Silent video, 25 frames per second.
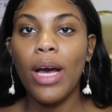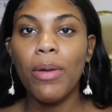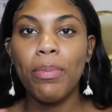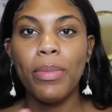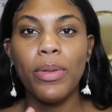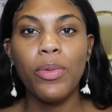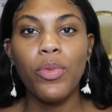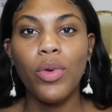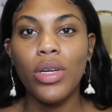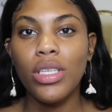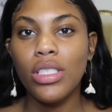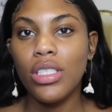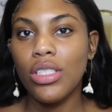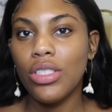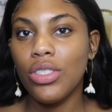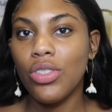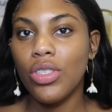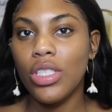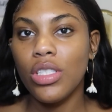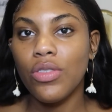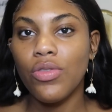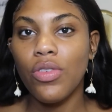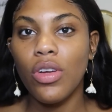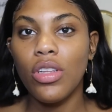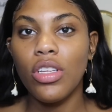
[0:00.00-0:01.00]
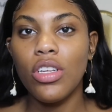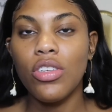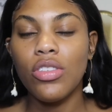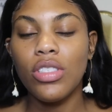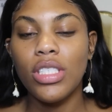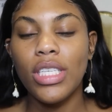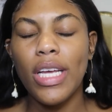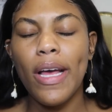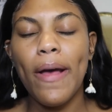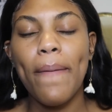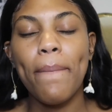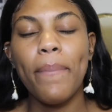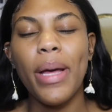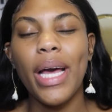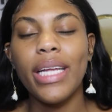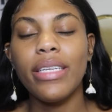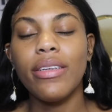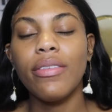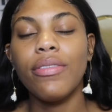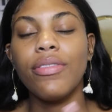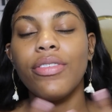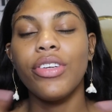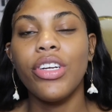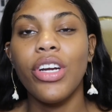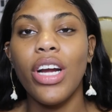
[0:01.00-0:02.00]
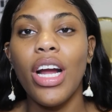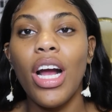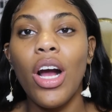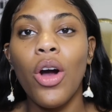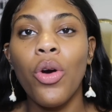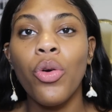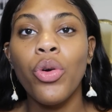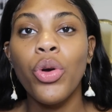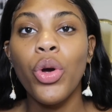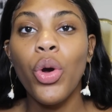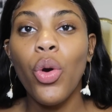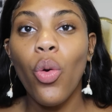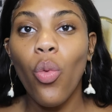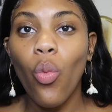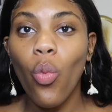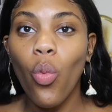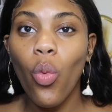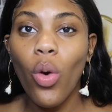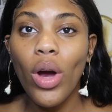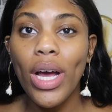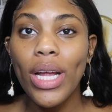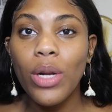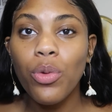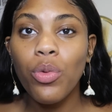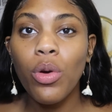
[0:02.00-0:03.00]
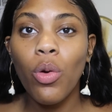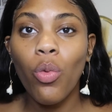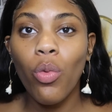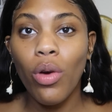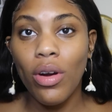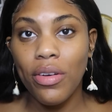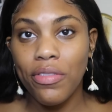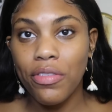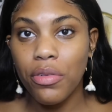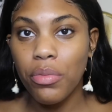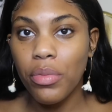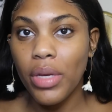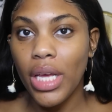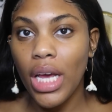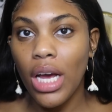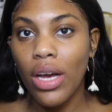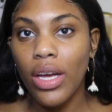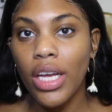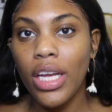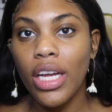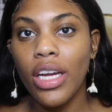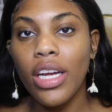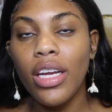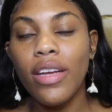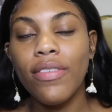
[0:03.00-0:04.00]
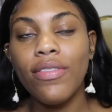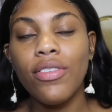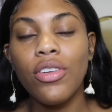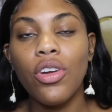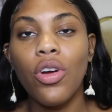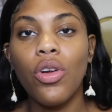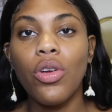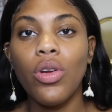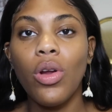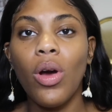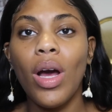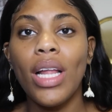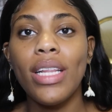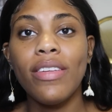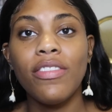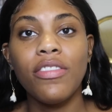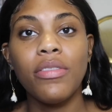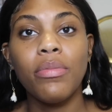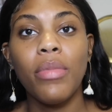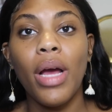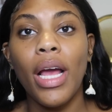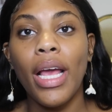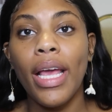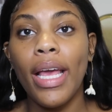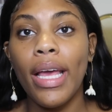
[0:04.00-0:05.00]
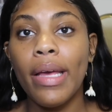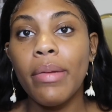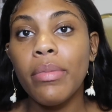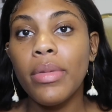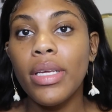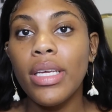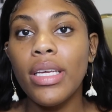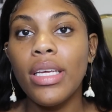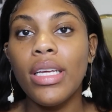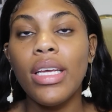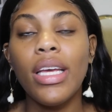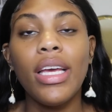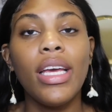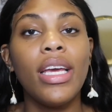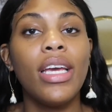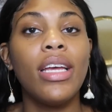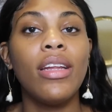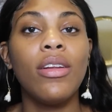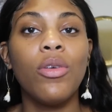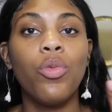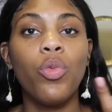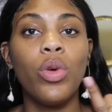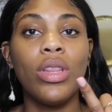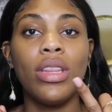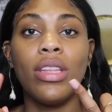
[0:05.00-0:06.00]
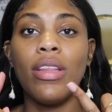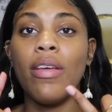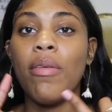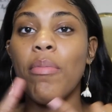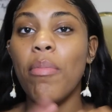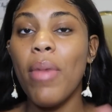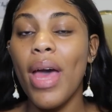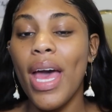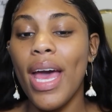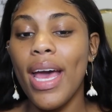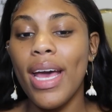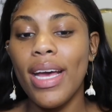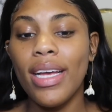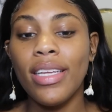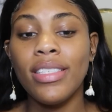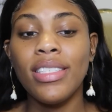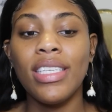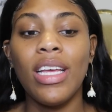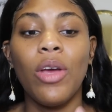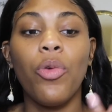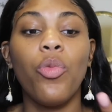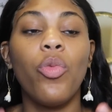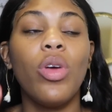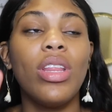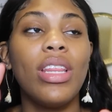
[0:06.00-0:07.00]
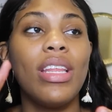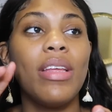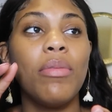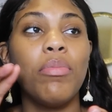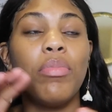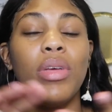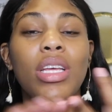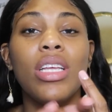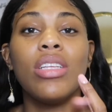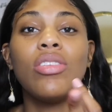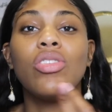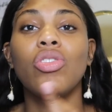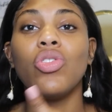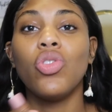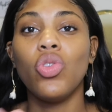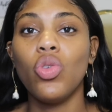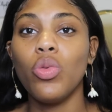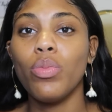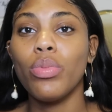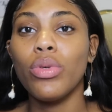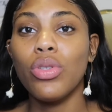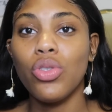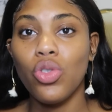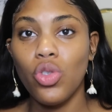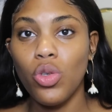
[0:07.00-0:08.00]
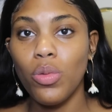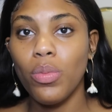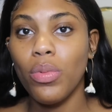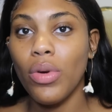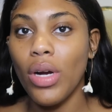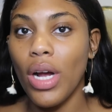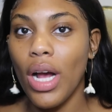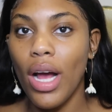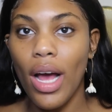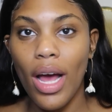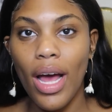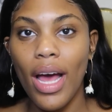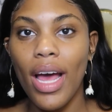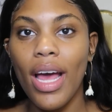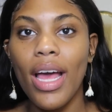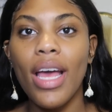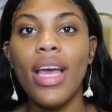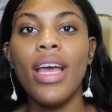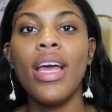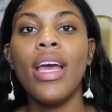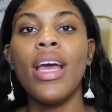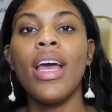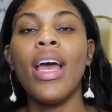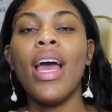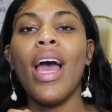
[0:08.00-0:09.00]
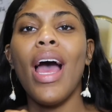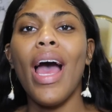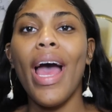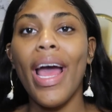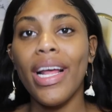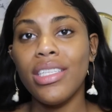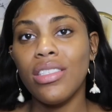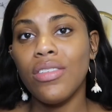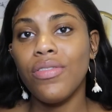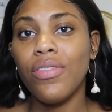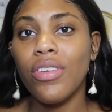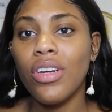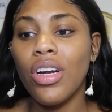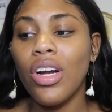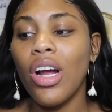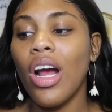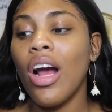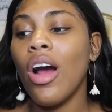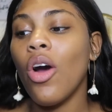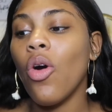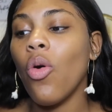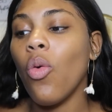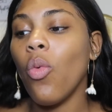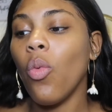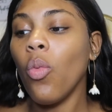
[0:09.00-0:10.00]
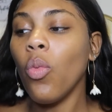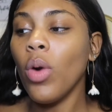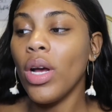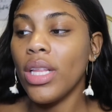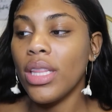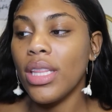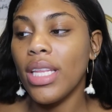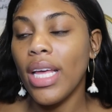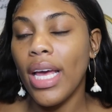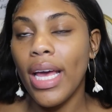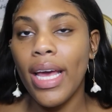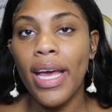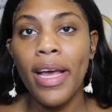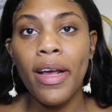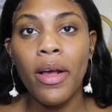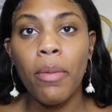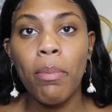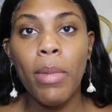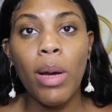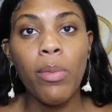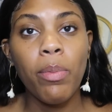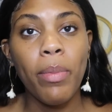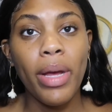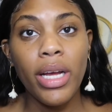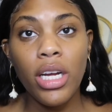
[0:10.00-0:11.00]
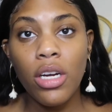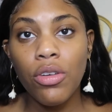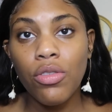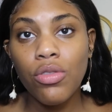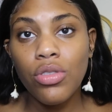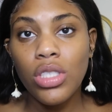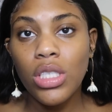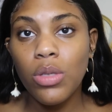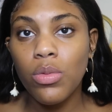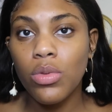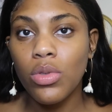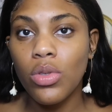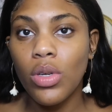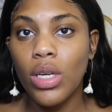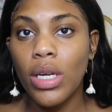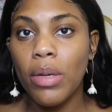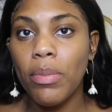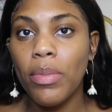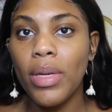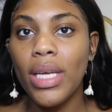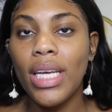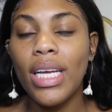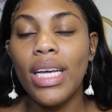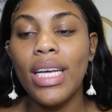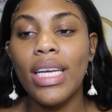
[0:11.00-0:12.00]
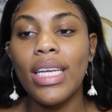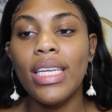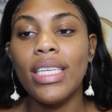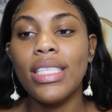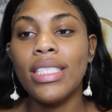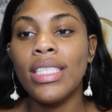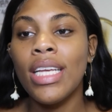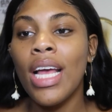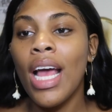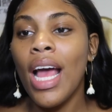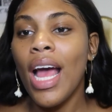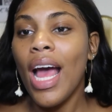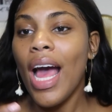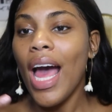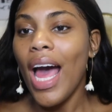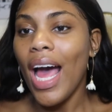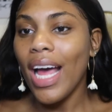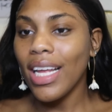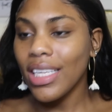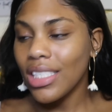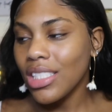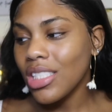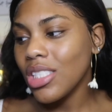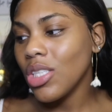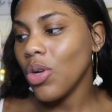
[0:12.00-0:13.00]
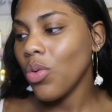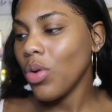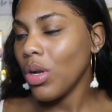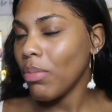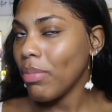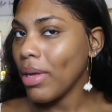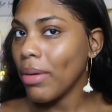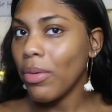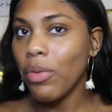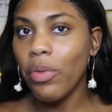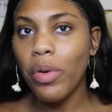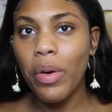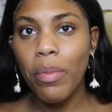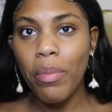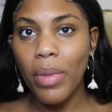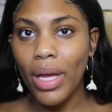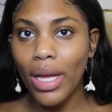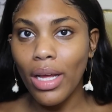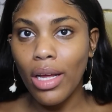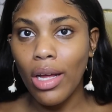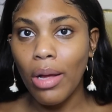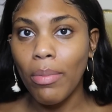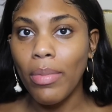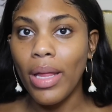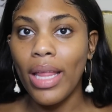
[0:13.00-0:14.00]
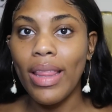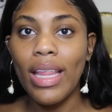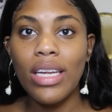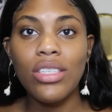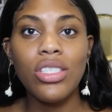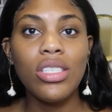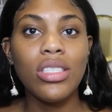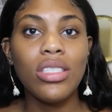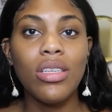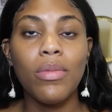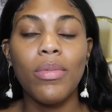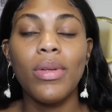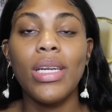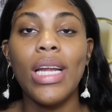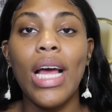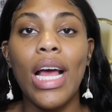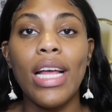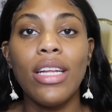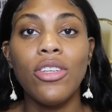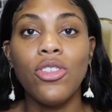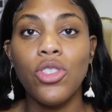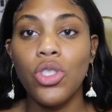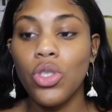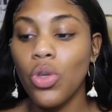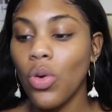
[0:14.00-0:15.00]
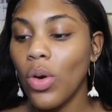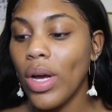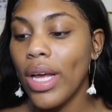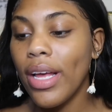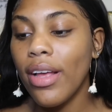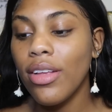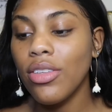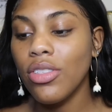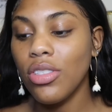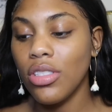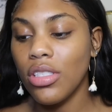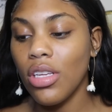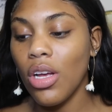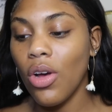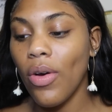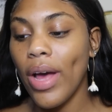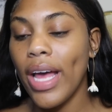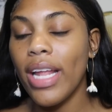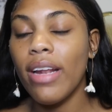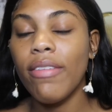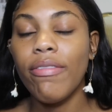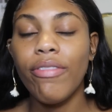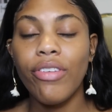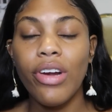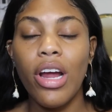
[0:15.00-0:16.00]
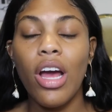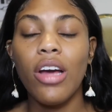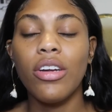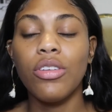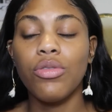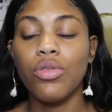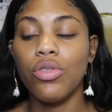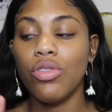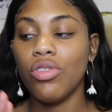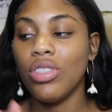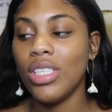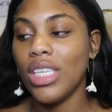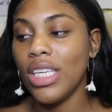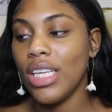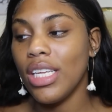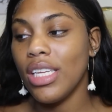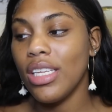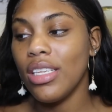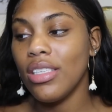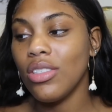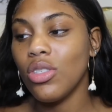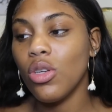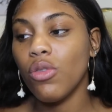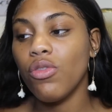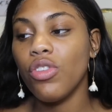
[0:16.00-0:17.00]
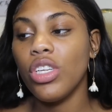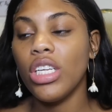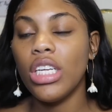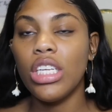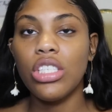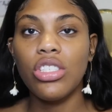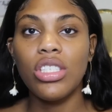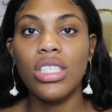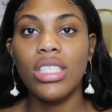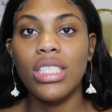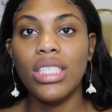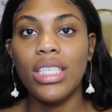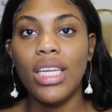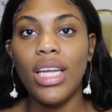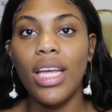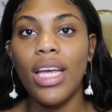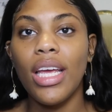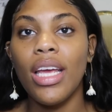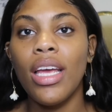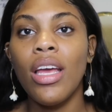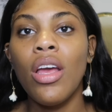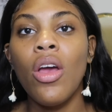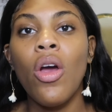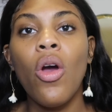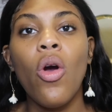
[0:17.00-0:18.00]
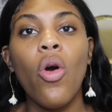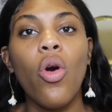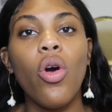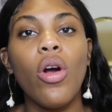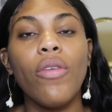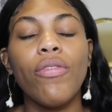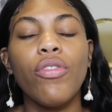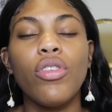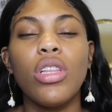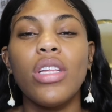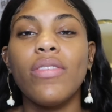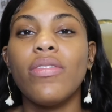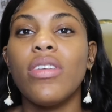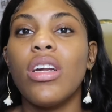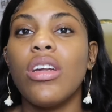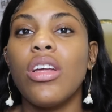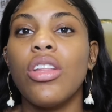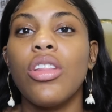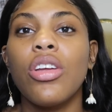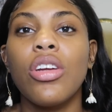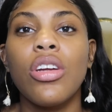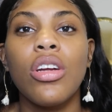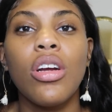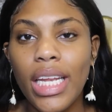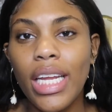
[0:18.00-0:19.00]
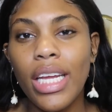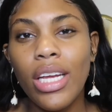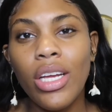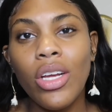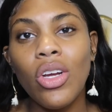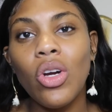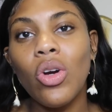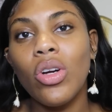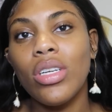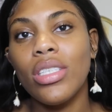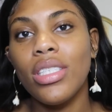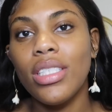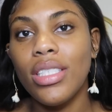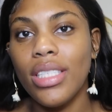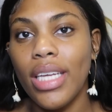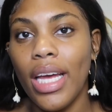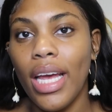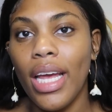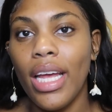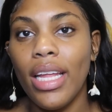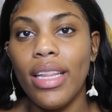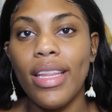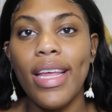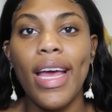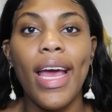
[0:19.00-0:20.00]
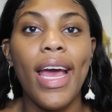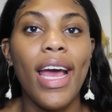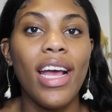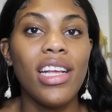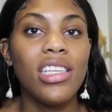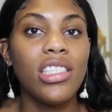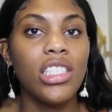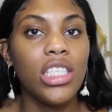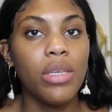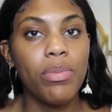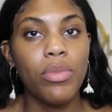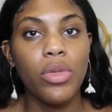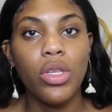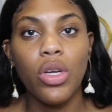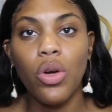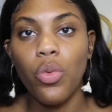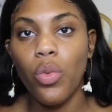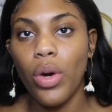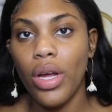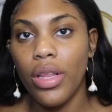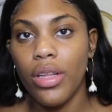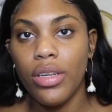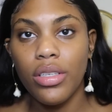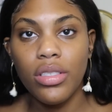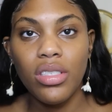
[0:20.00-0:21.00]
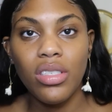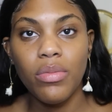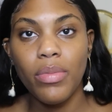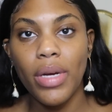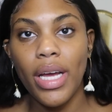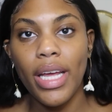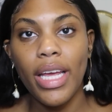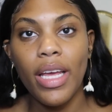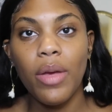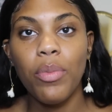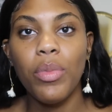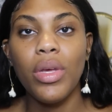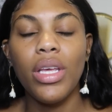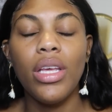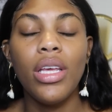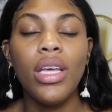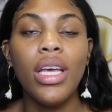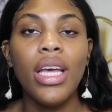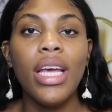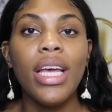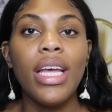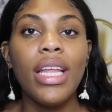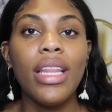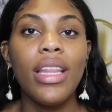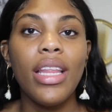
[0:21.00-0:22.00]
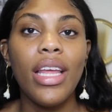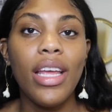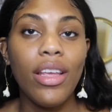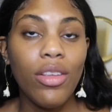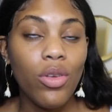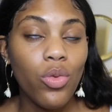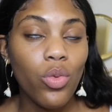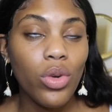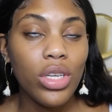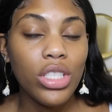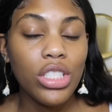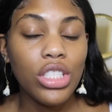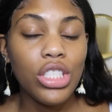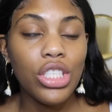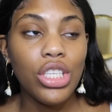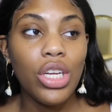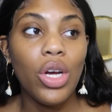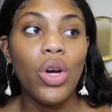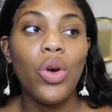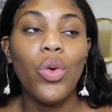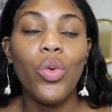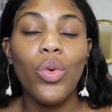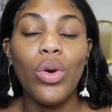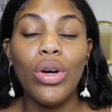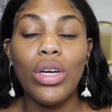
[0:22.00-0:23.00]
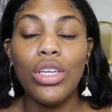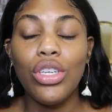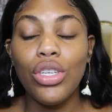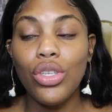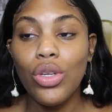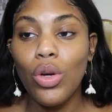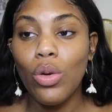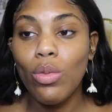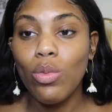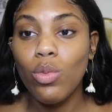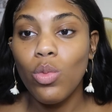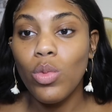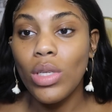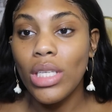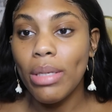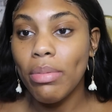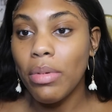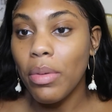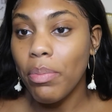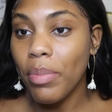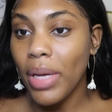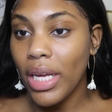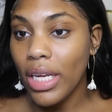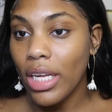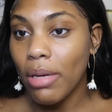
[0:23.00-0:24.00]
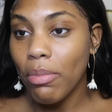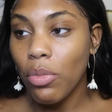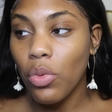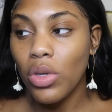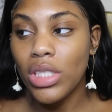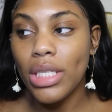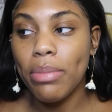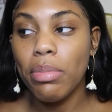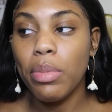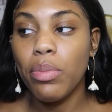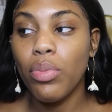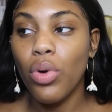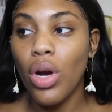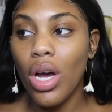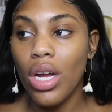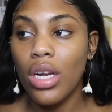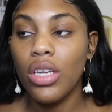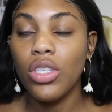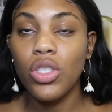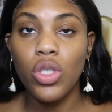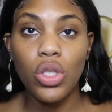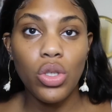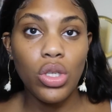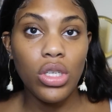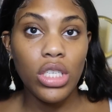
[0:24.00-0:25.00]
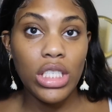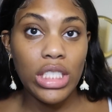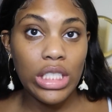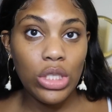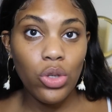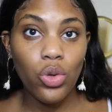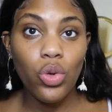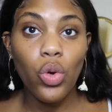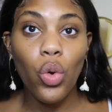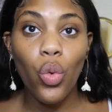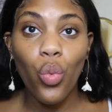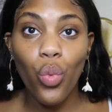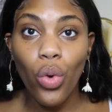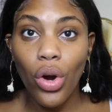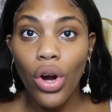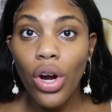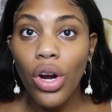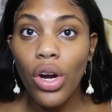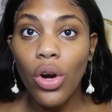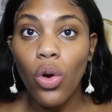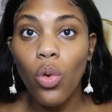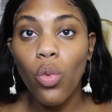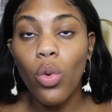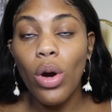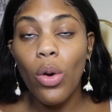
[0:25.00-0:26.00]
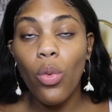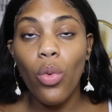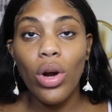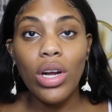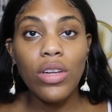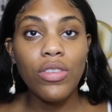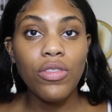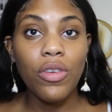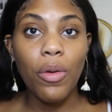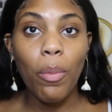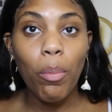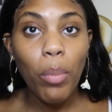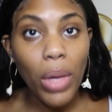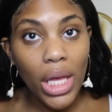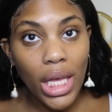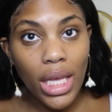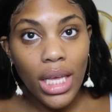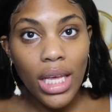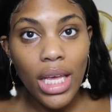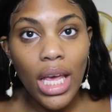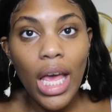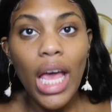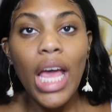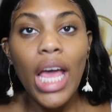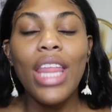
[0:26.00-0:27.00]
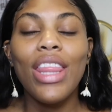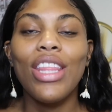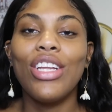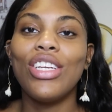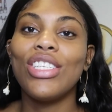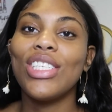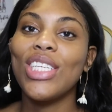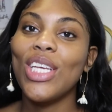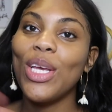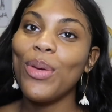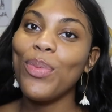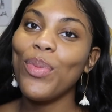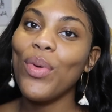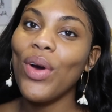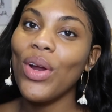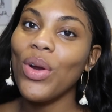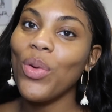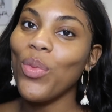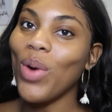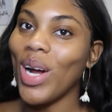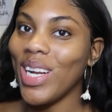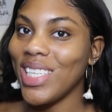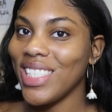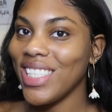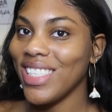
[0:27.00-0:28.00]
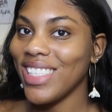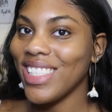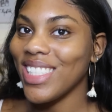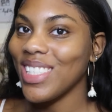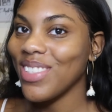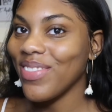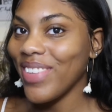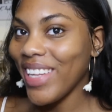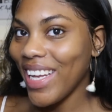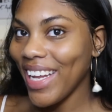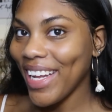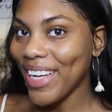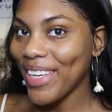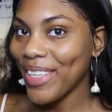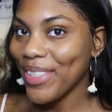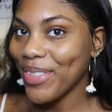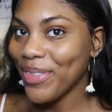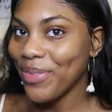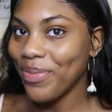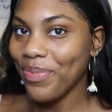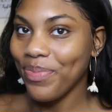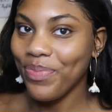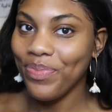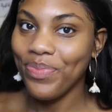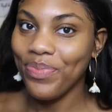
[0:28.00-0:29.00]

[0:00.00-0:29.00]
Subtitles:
I've been wanting to do this for a long time, but I had to figure out what would work for me out here. If you don't know, I live in Miami, and with the mask and with it being super, super hot, I had to figure out what the heck my makeup routine was going to be, because I still want to be able to wear makeup, but that's just something I enjoy. So I had to figure out a routine. So if you're interested, or if you live in another city or state that has similar weather to Miami, and you want to know, you know, what type of makeup, what type of products is gonna work or what works for me, then just keep on watching this video.